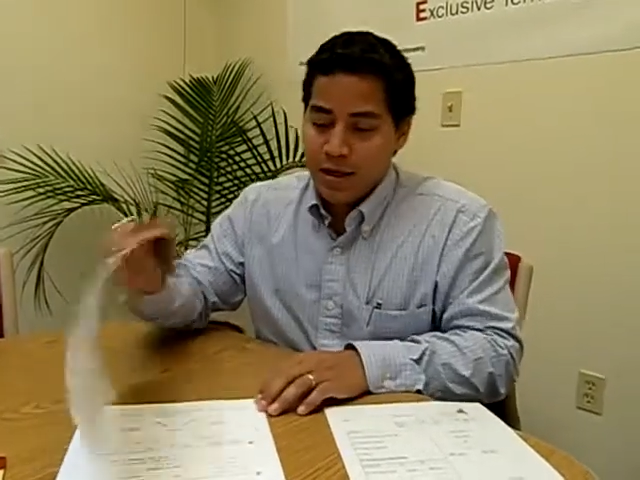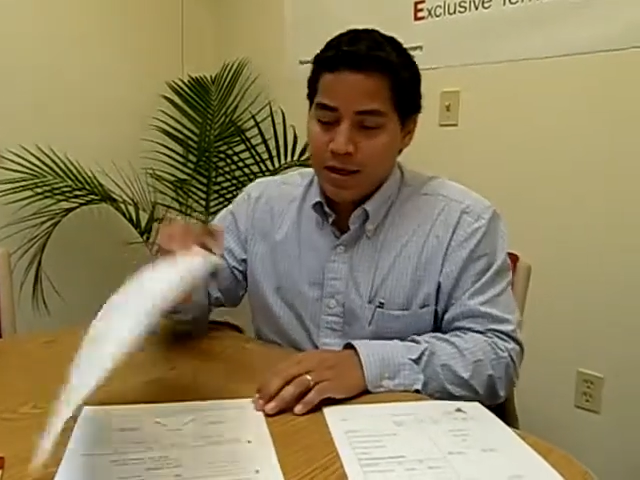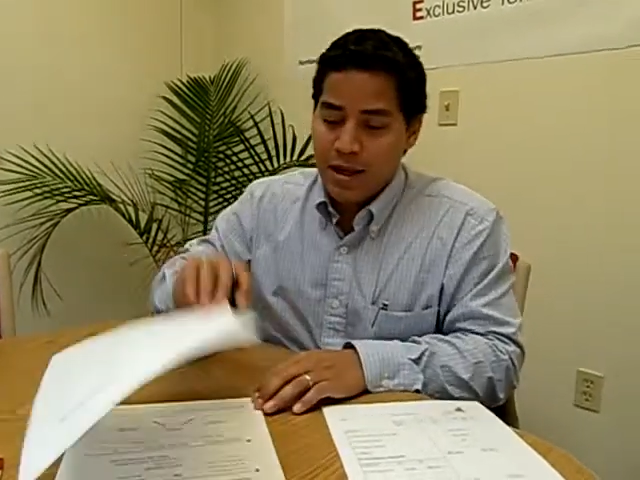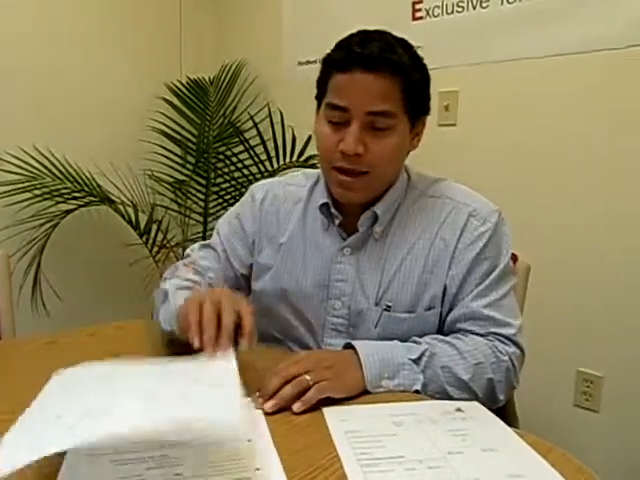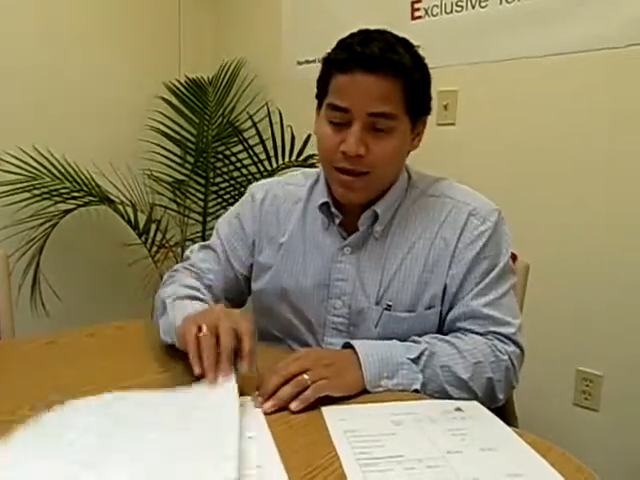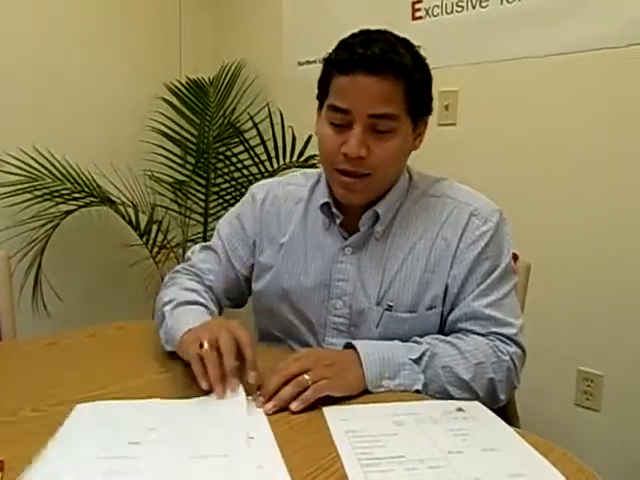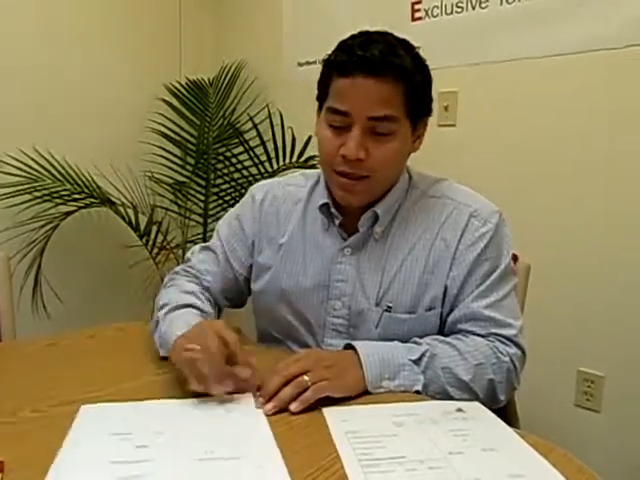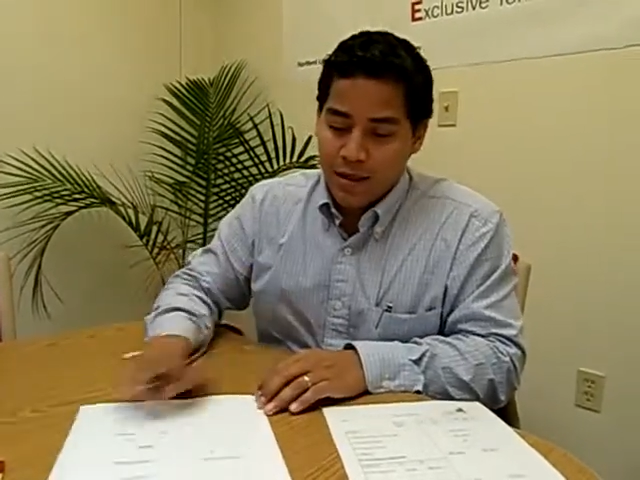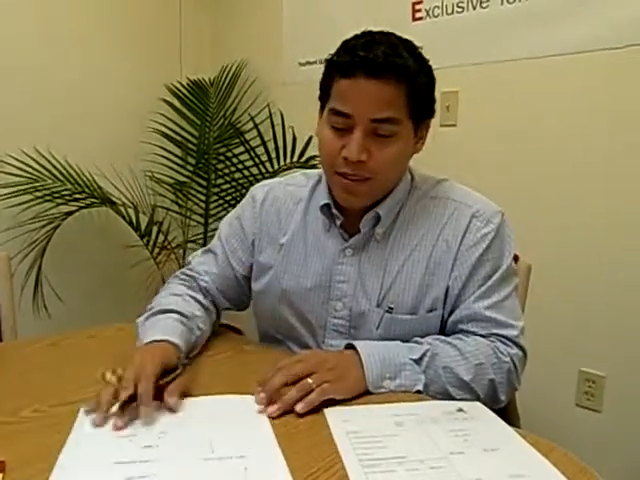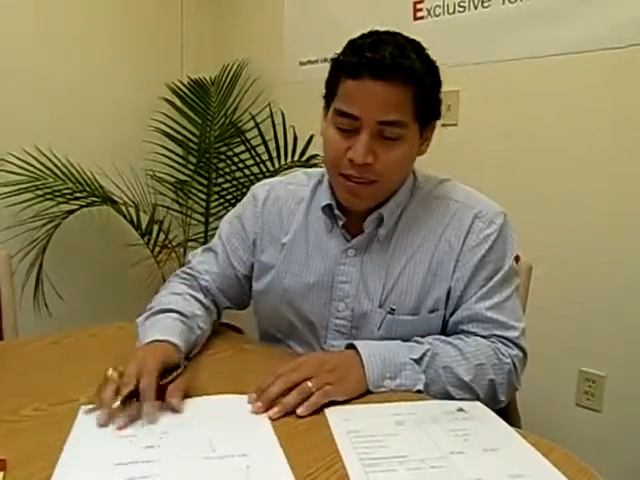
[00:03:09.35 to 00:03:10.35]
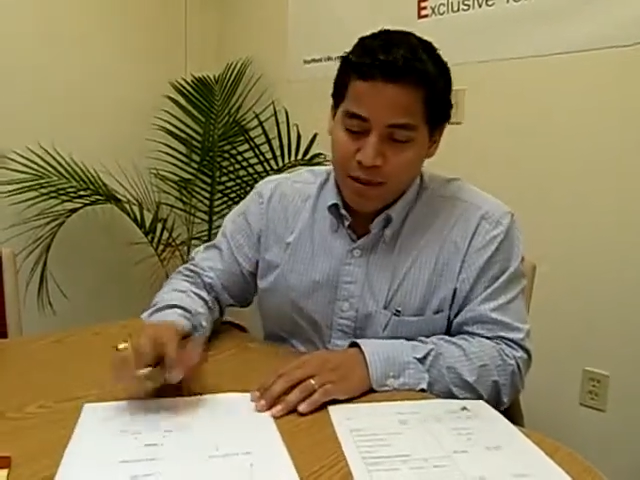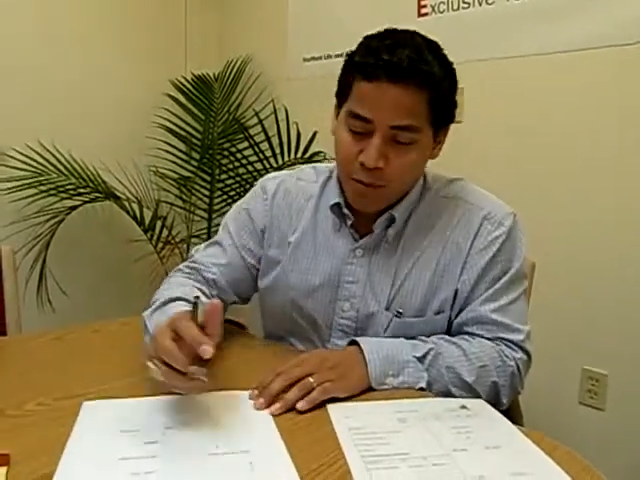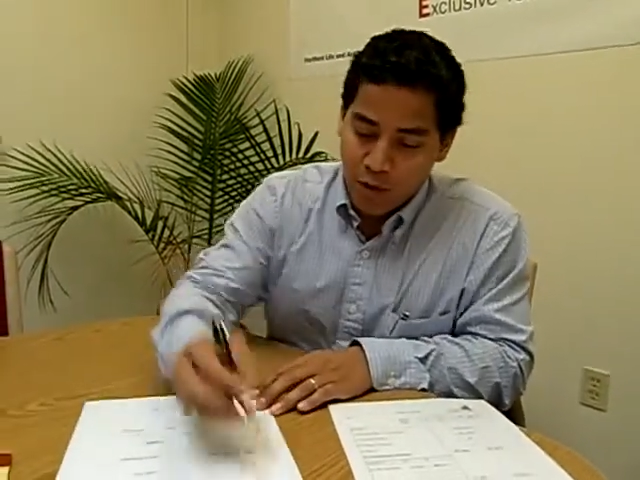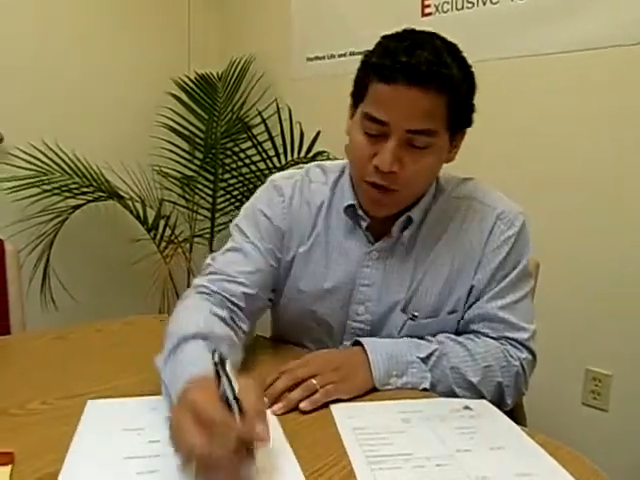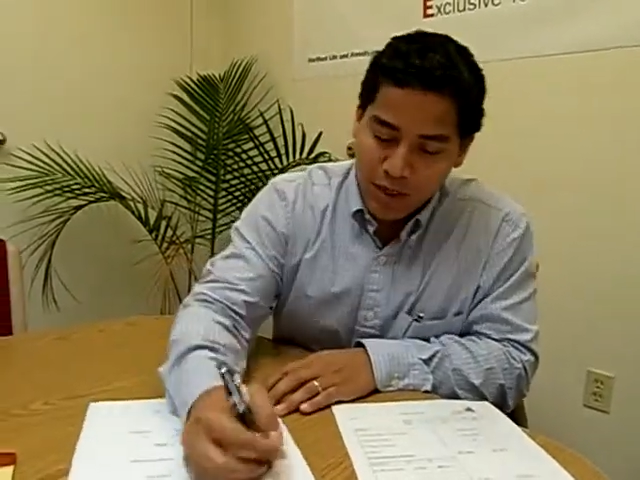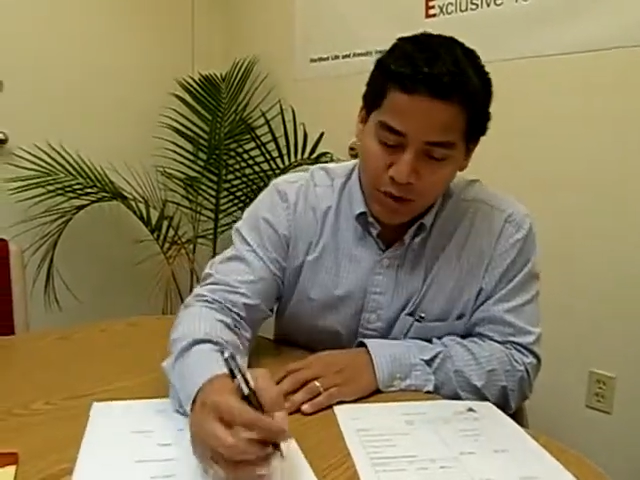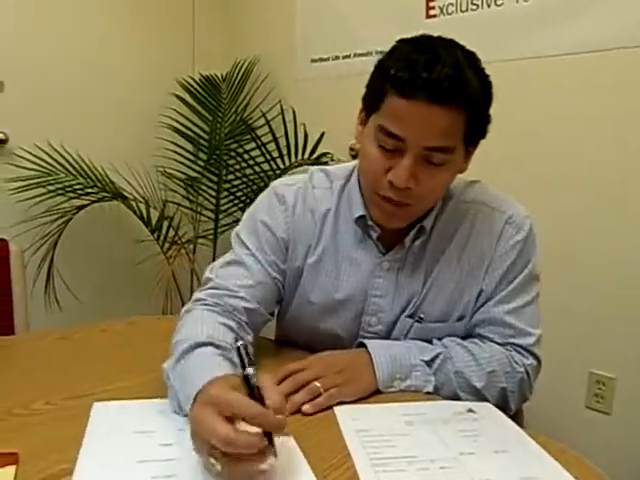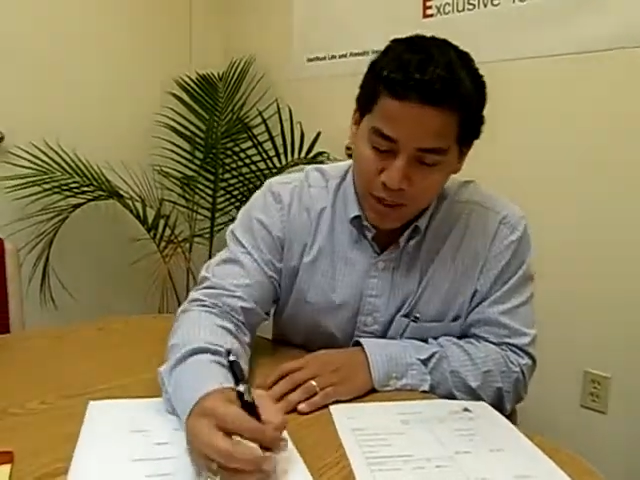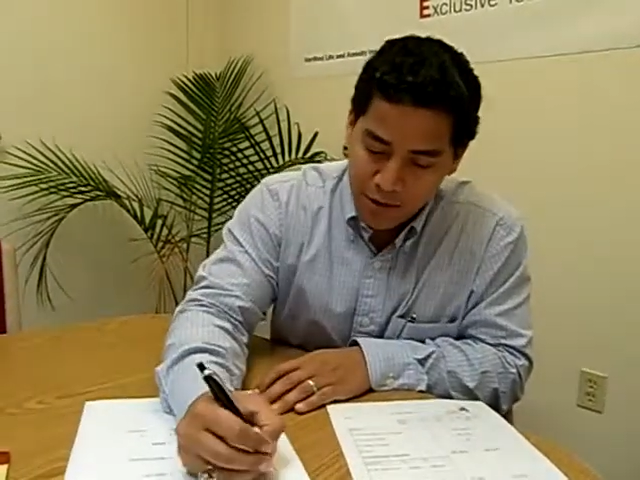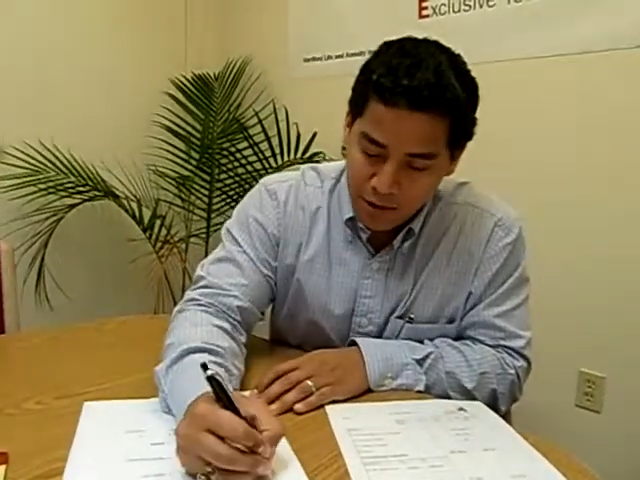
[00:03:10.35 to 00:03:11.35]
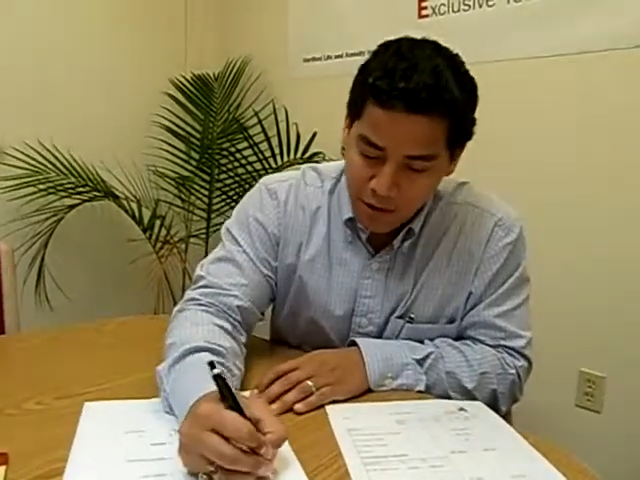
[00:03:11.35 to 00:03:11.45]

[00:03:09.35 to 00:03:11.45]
Now, the mortgage right now that